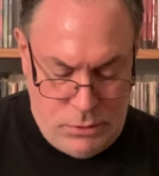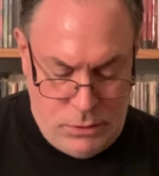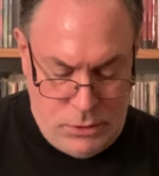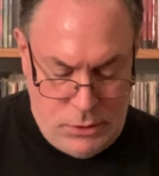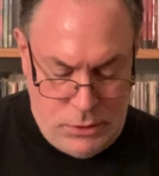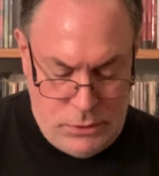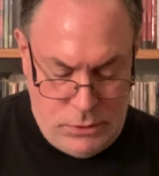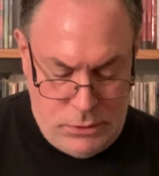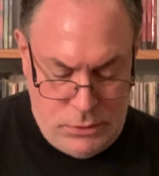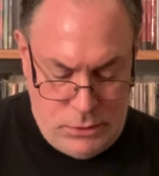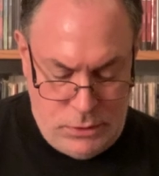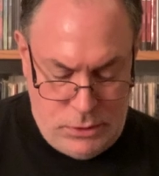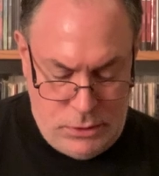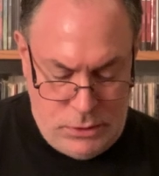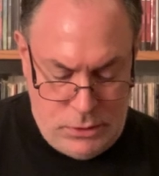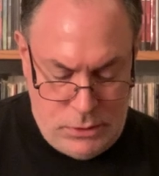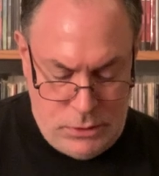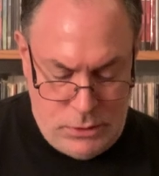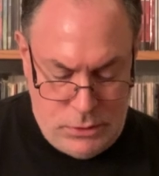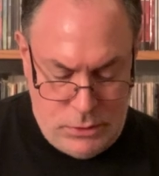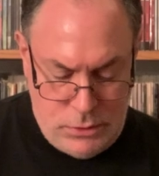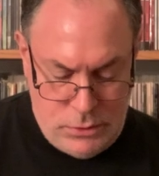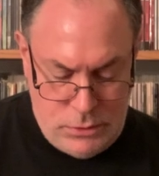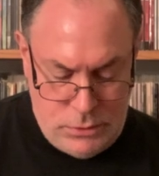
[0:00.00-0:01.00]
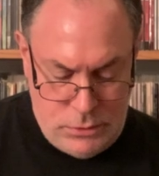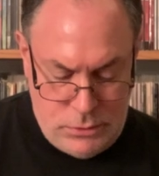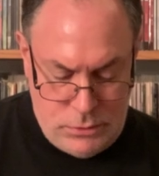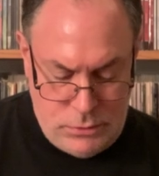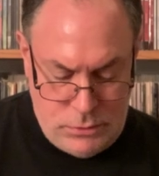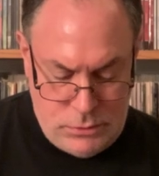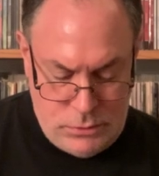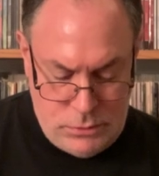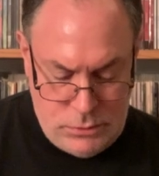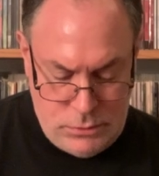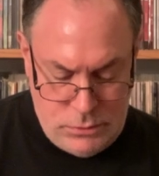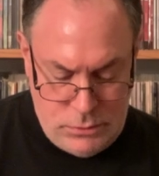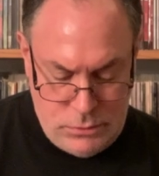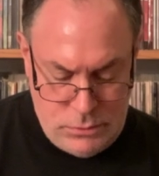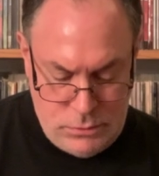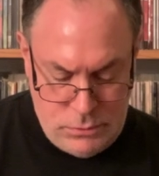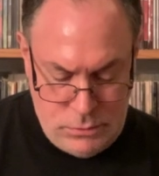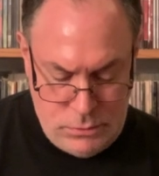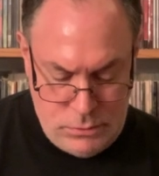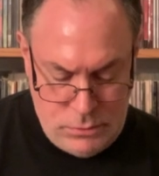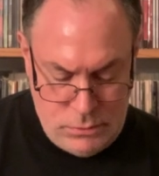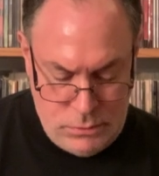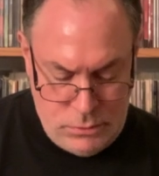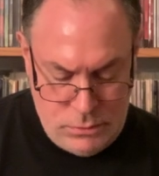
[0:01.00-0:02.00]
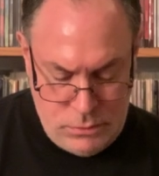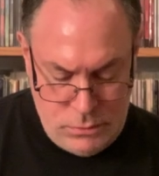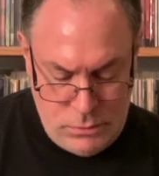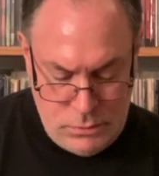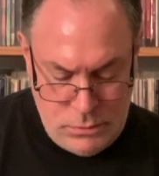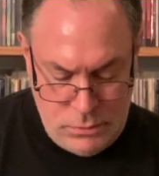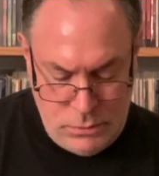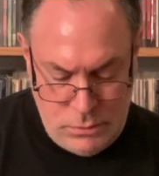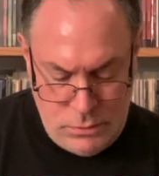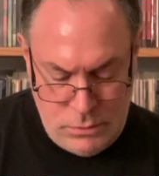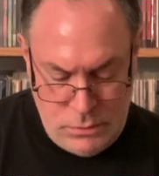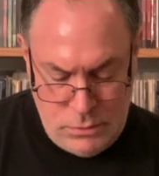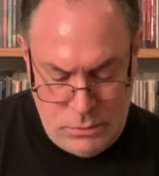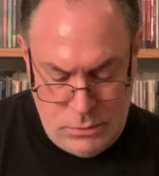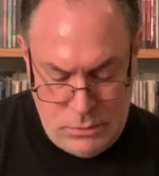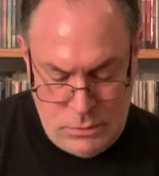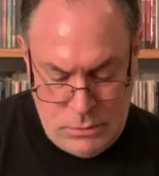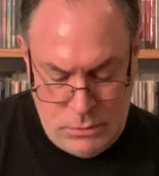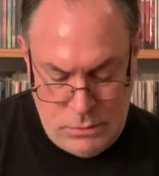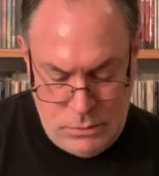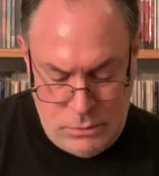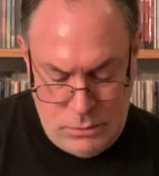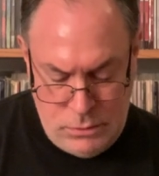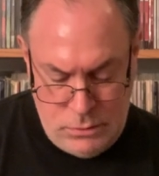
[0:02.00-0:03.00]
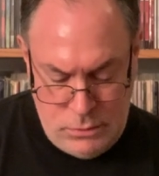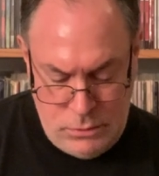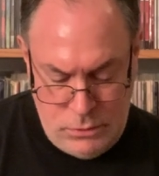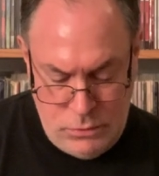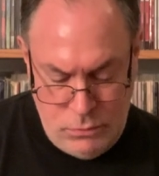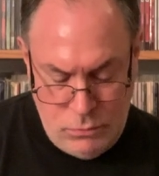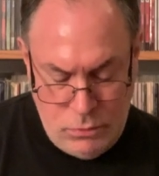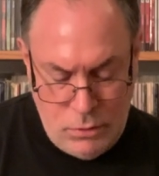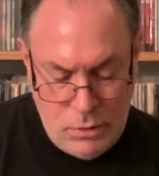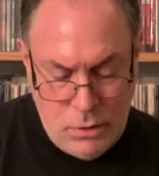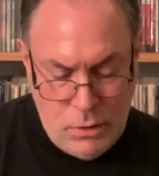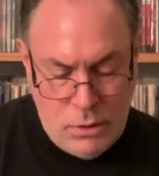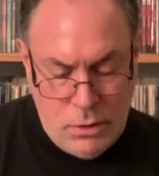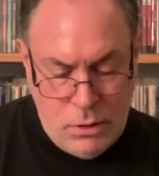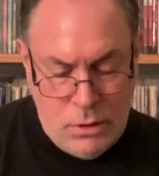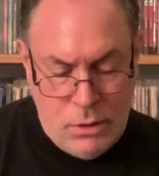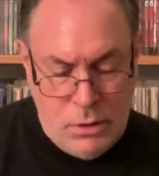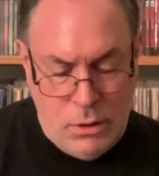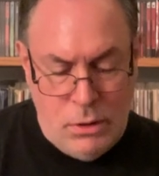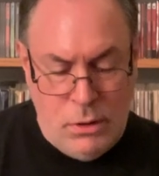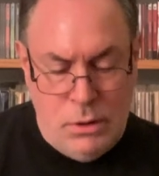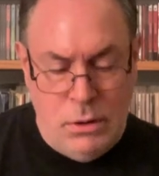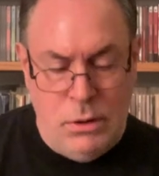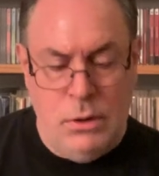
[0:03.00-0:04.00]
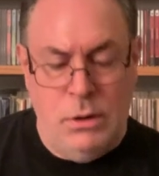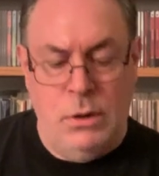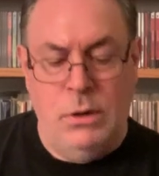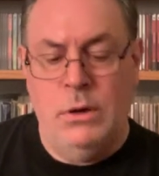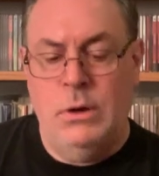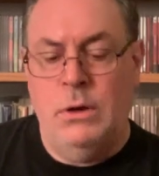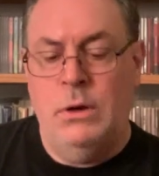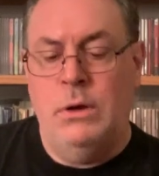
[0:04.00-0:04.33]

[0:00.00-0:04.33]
No one is speaking in this clip.